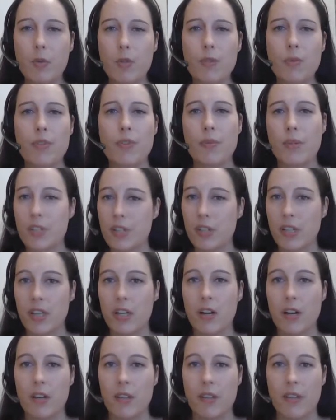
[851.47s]
which was originally
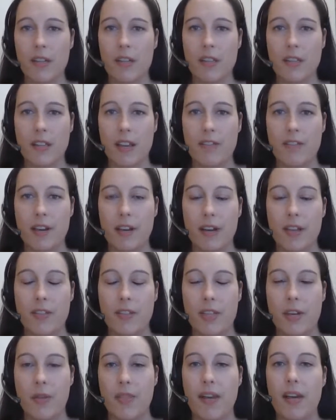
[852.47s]
called the
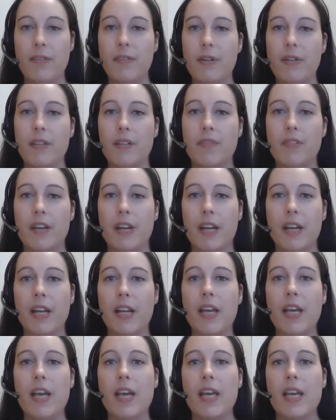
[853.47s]
South African variant.
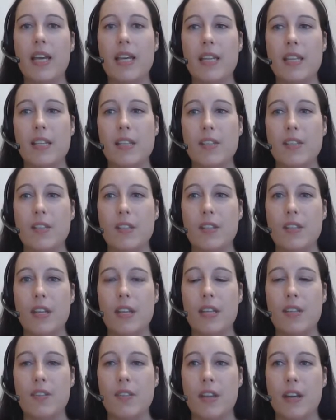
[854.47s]
Is
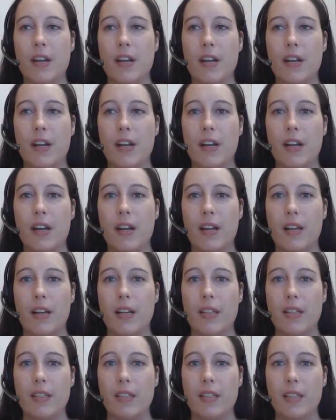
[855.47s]
there
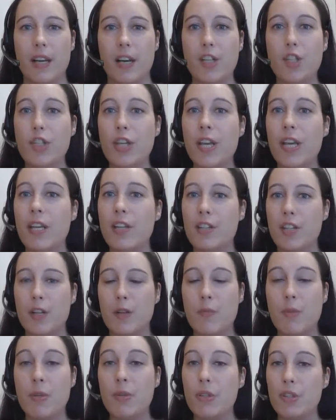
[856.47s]
a change in
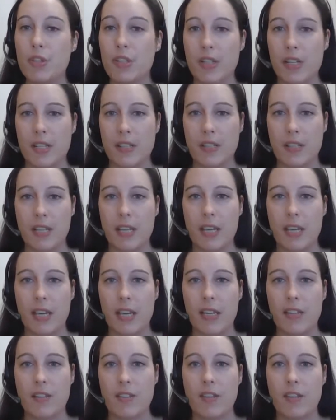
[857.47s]
immunogenicity?
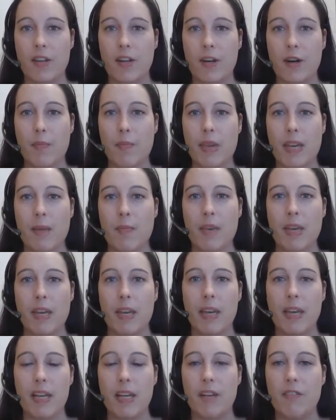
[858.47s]
Is there maybe
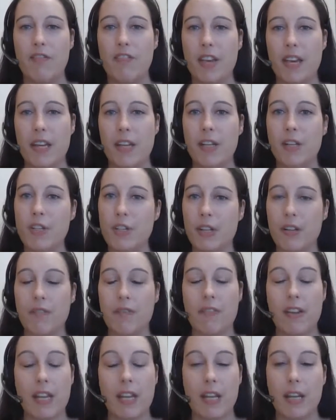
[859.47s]
an advantage in
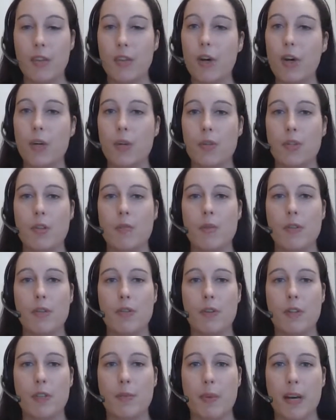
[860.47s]
evading the host immune
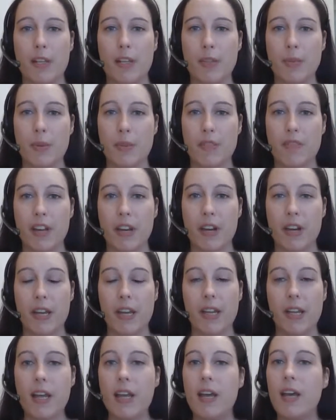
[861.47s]
response with a
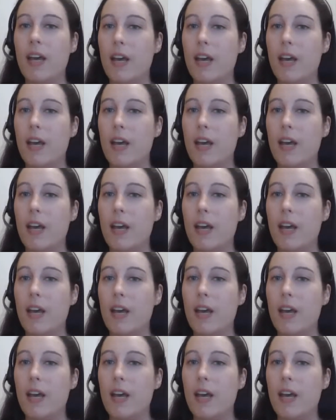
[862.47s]
variant?